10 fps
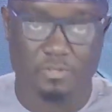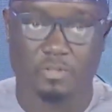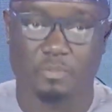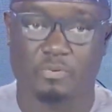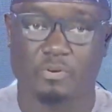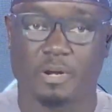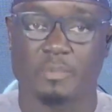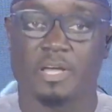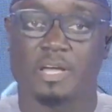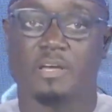us on the
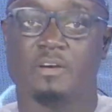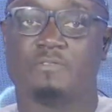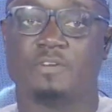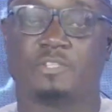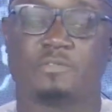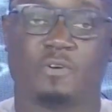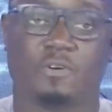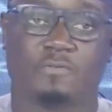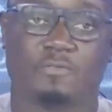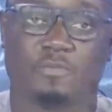program. First of
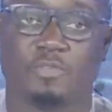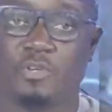all, from